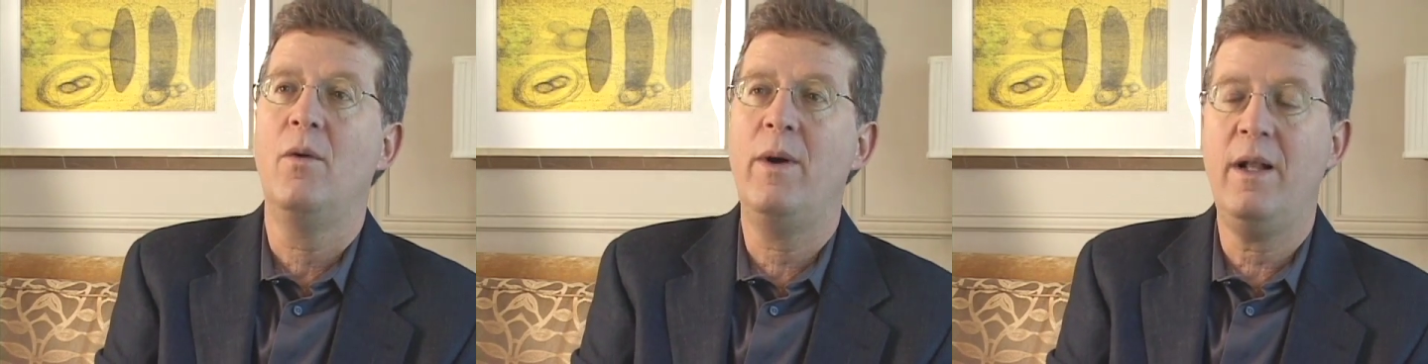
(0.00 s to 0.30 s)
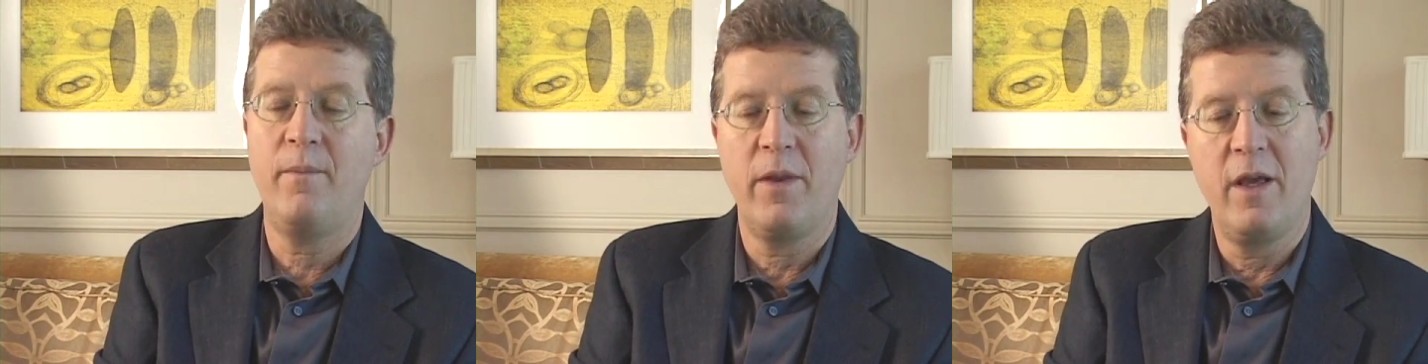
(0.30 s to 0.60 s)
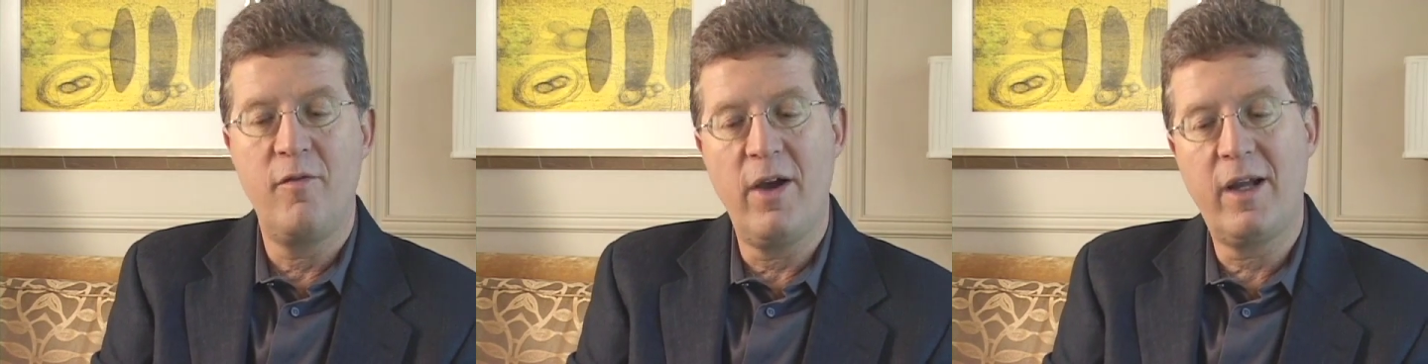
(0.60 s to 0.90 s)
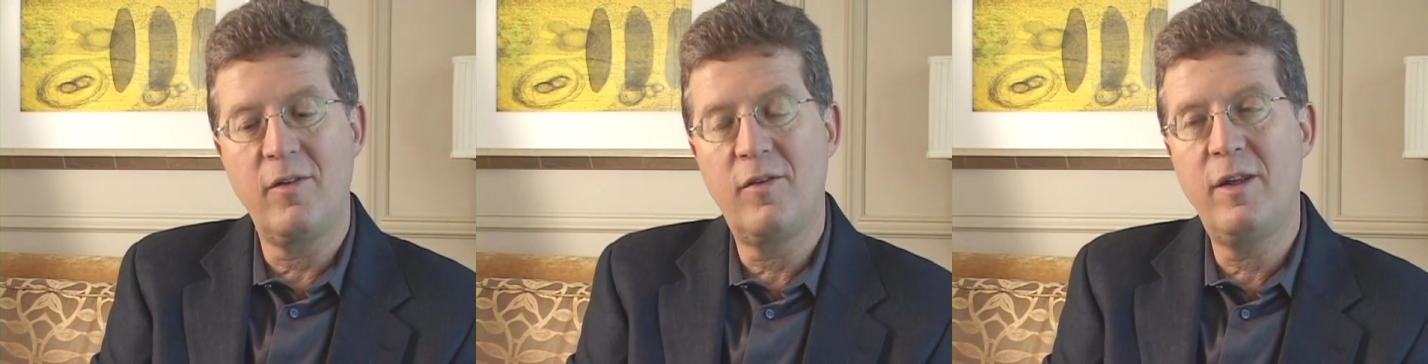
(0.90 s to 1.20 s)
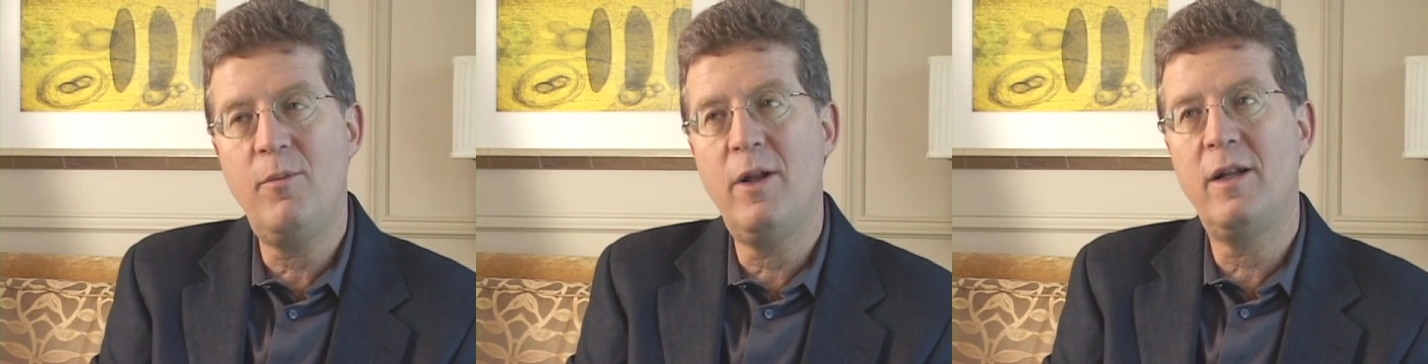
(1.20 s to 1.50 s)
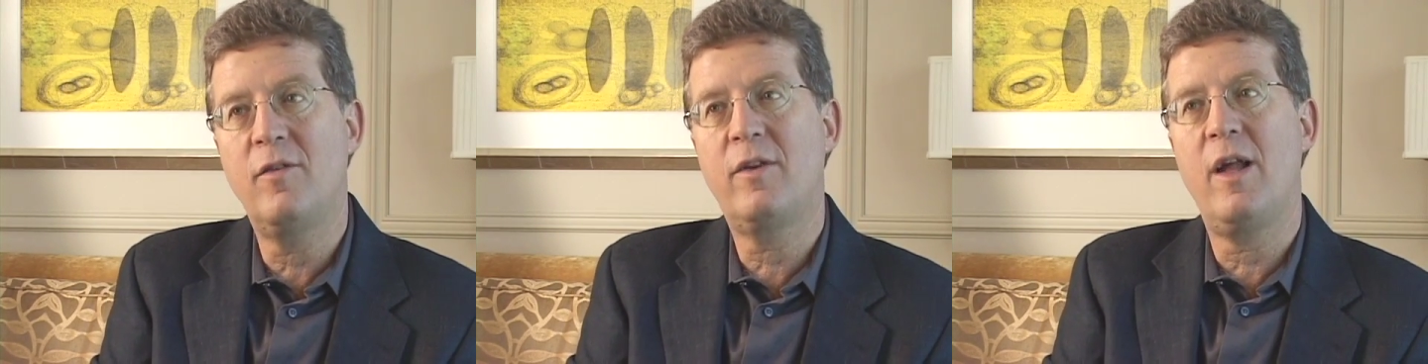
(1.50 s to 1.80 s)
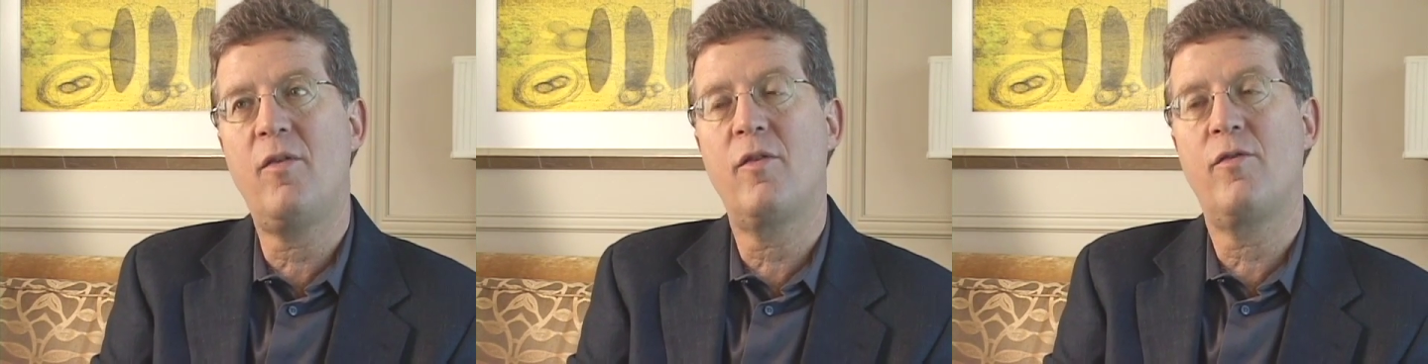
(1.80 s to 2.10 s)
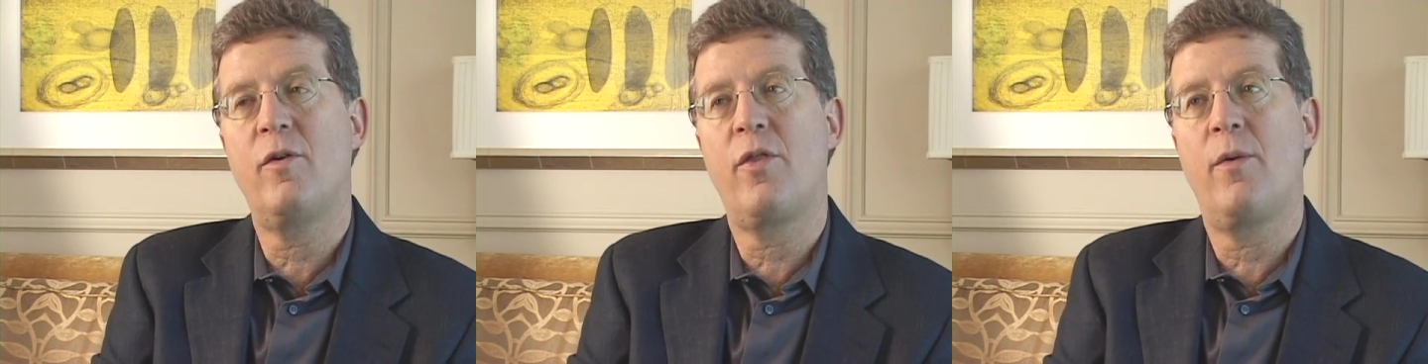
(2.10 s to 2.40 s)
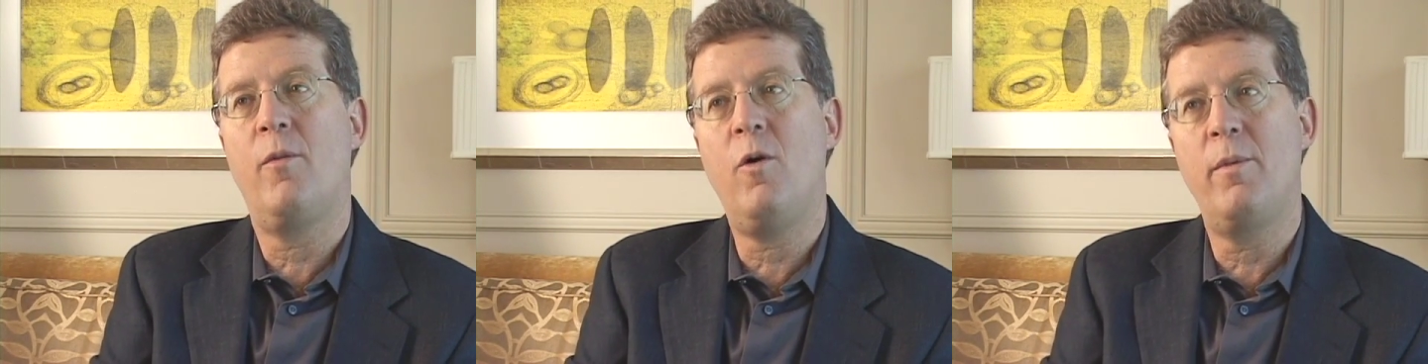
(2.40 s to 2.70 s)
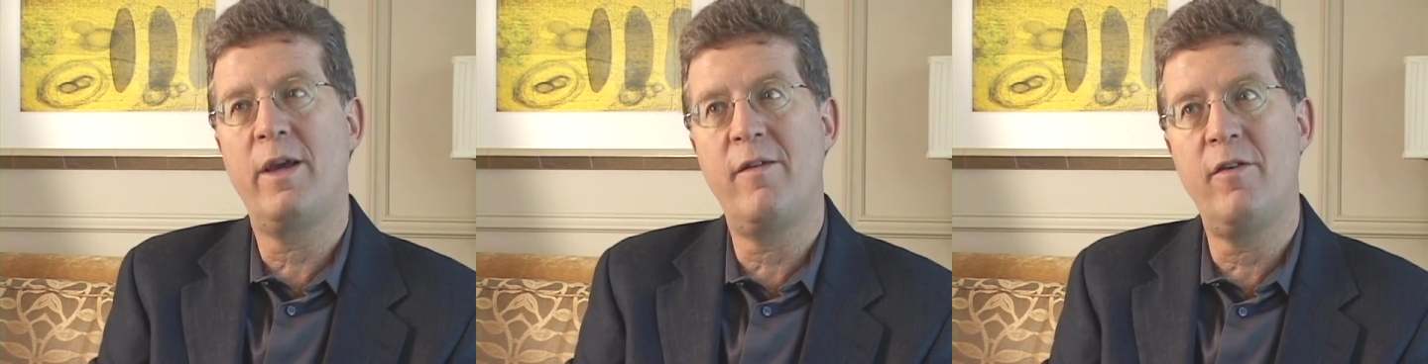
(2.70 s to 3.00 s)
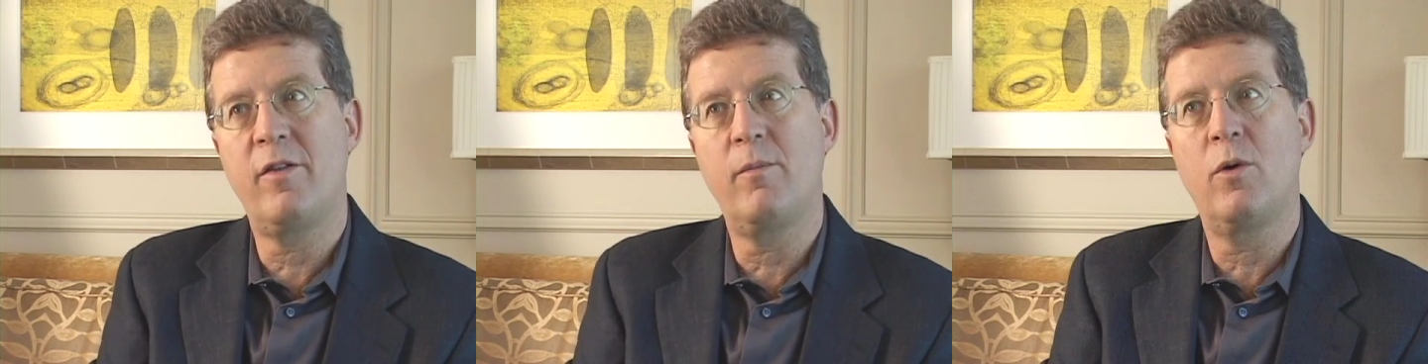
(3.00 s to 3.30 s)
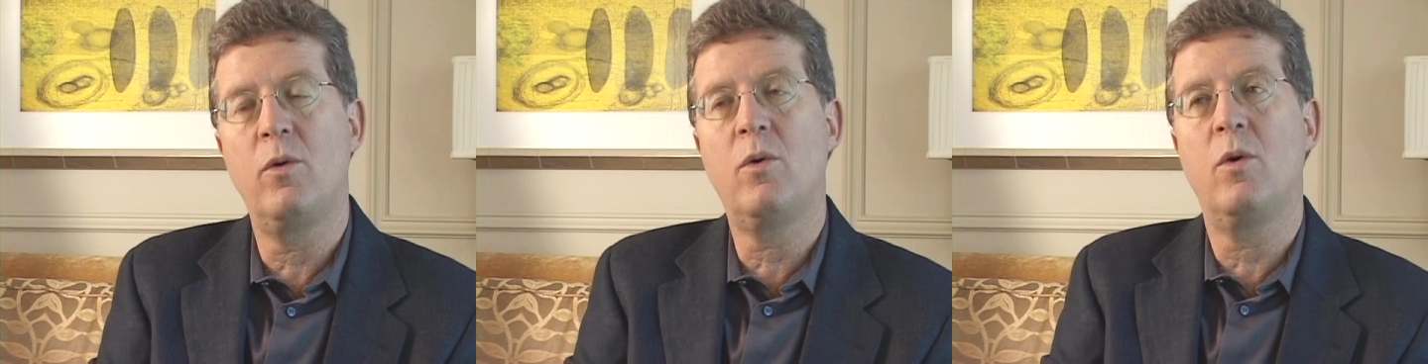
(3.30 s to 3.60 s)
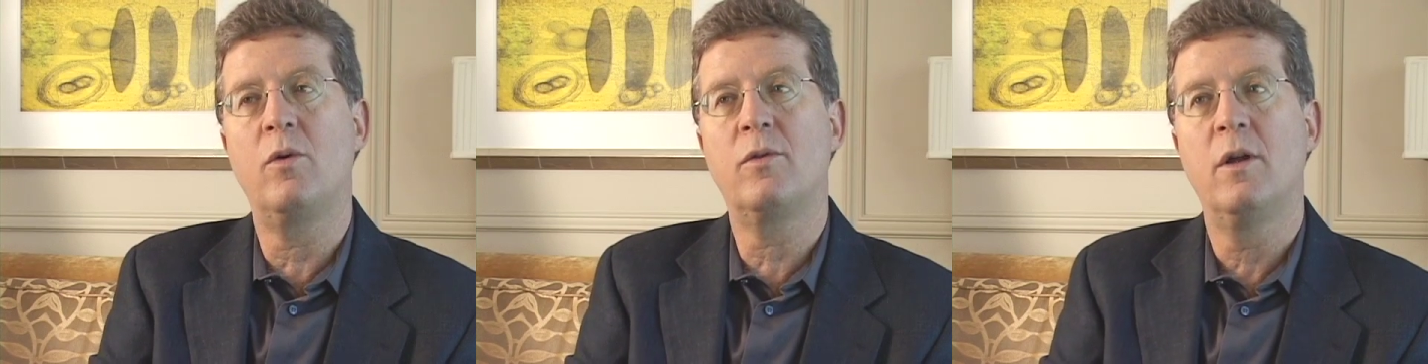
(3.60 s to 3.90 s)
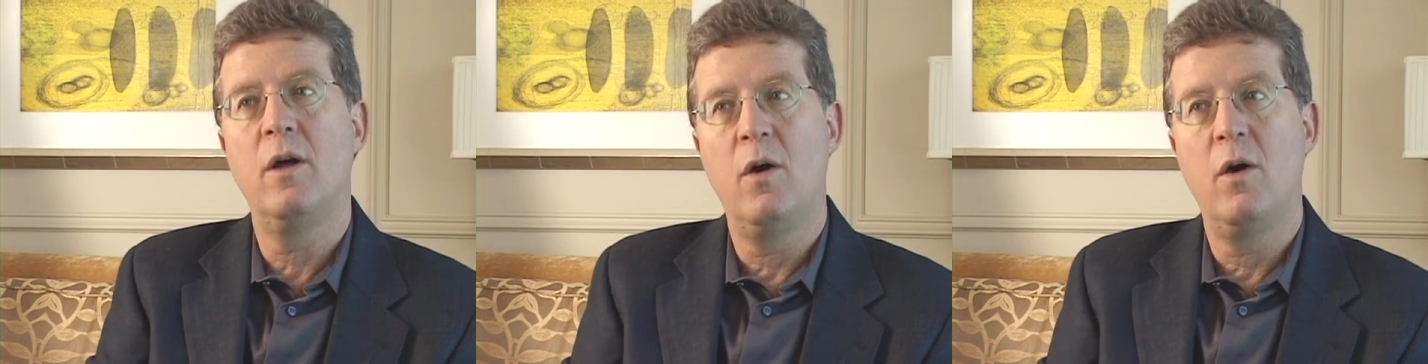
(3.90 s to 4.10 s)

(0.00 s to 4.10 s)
Well, if I can stimulate this cancer furthermore by giving them glucose